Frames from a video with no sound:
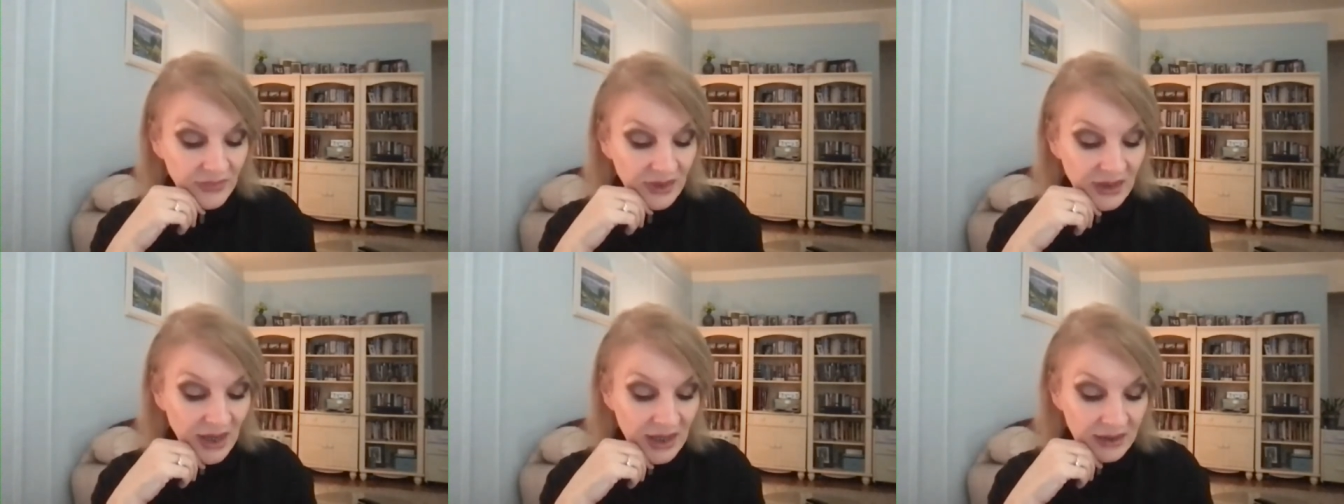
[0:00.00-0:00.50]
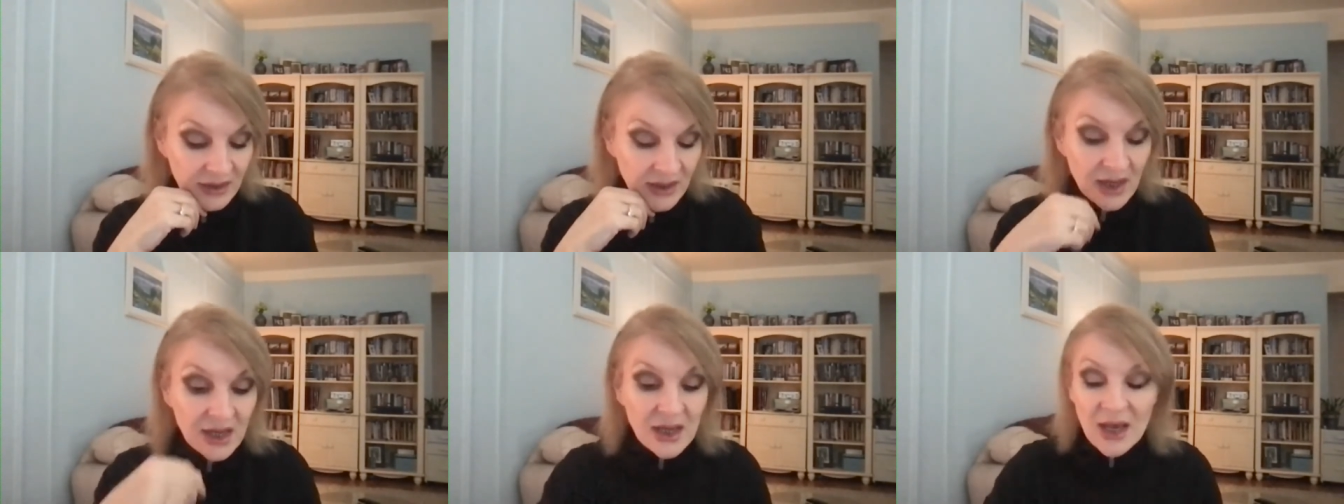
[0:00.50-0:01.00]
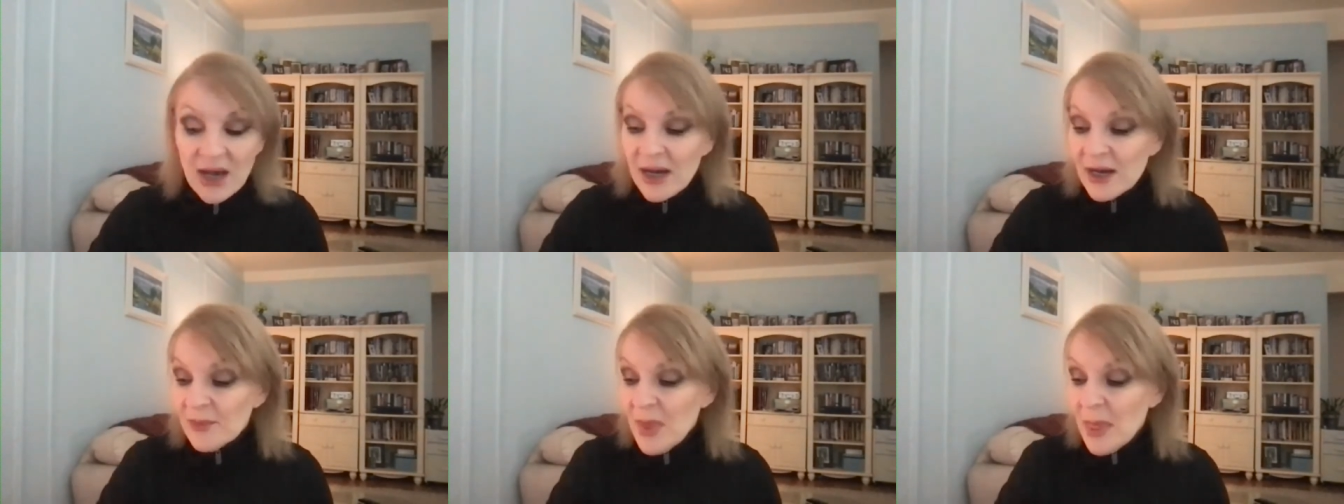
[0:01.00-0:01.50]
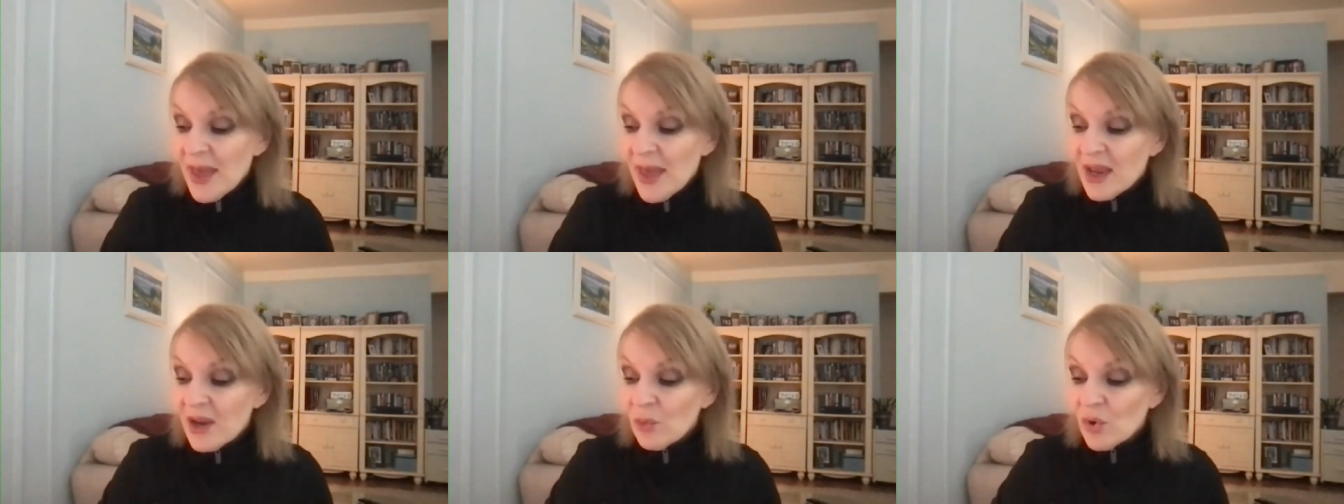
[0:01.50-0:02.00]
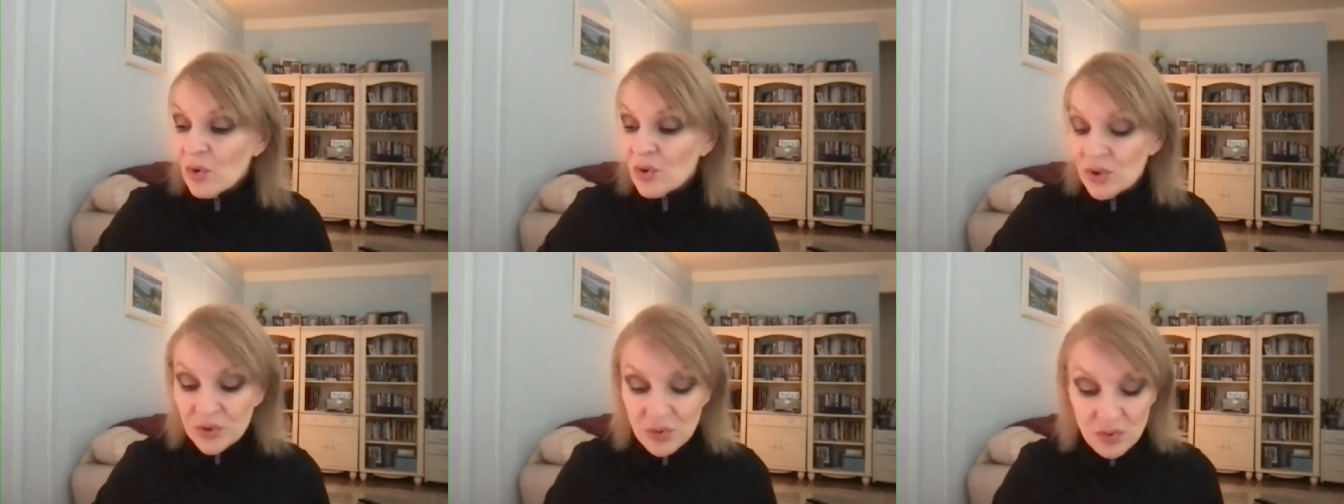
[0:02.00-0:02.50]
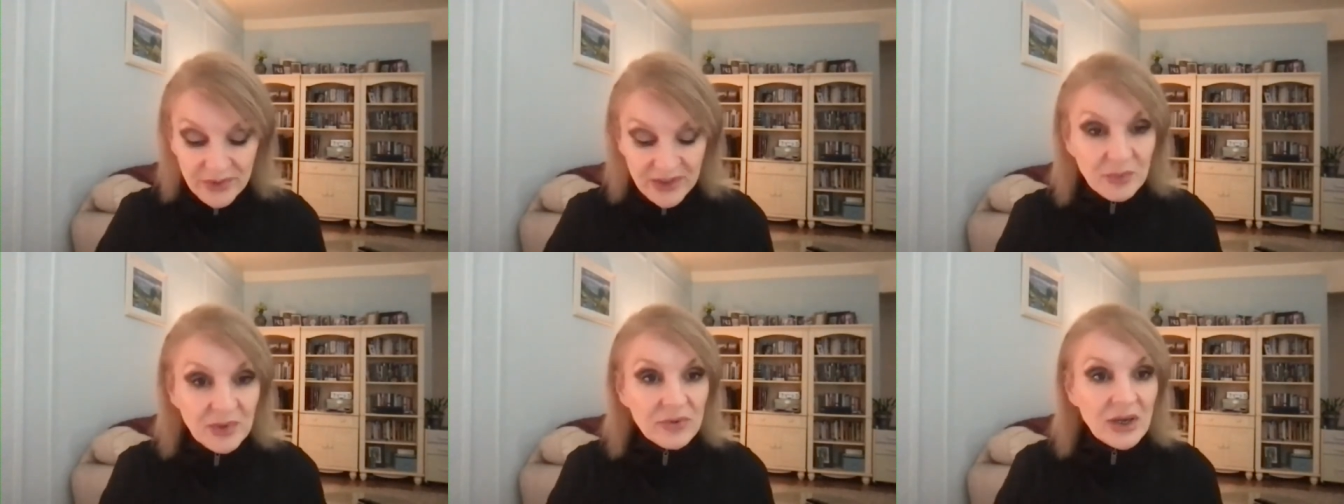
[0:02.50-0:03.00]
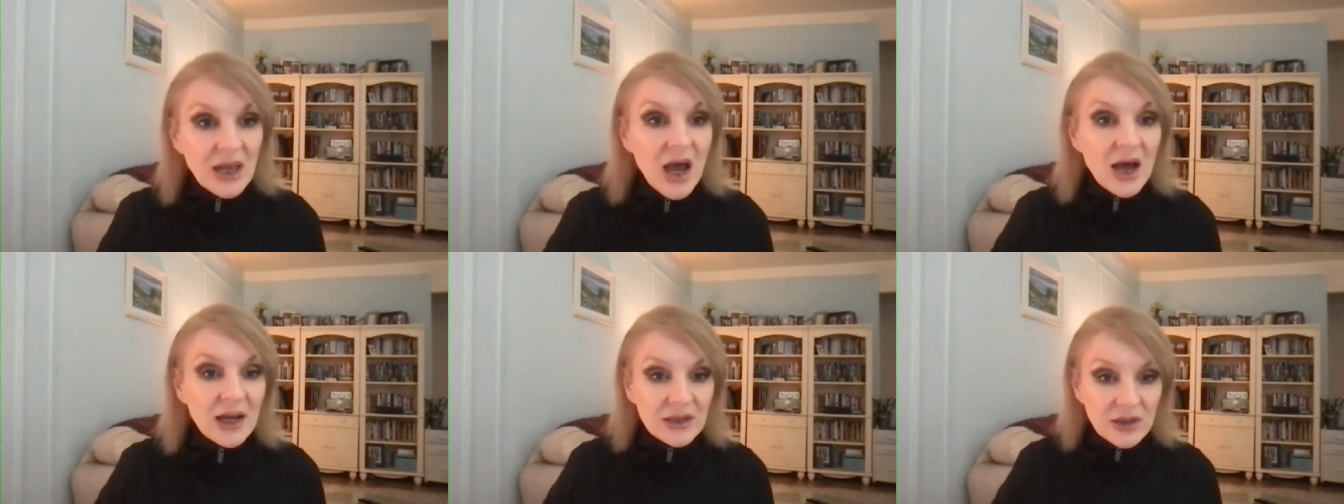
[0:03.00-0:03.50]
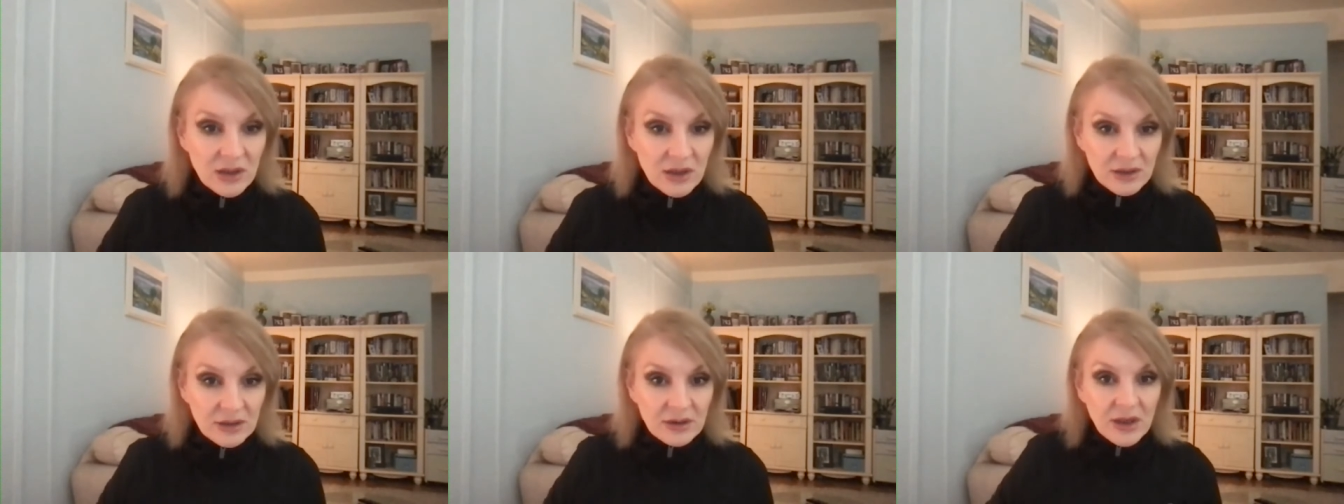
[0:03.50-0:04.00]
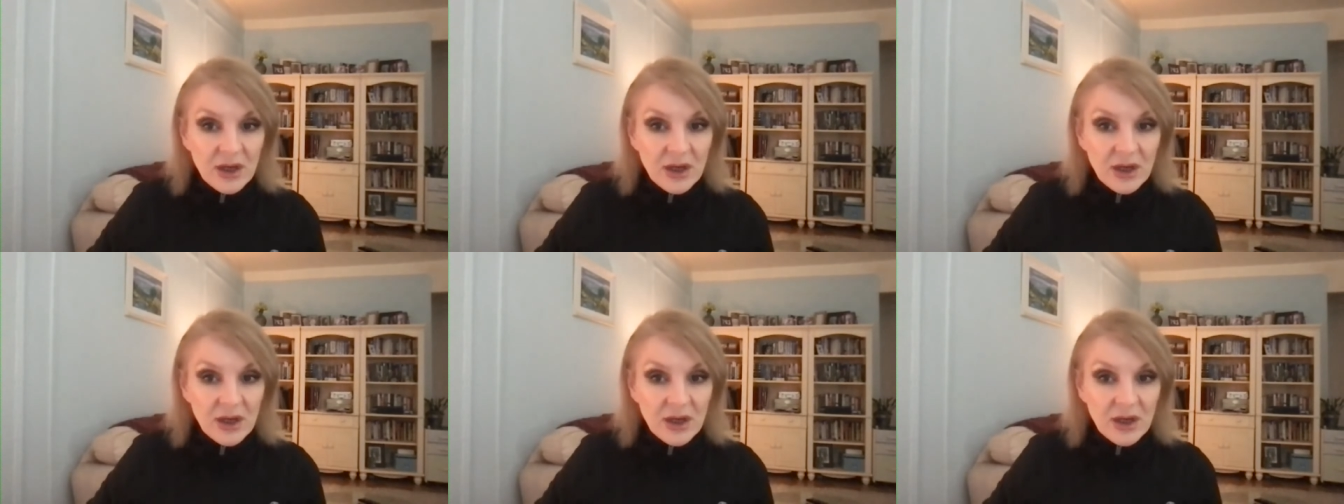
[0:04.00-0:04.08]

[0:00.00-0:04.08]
And um, they were or could always be relied on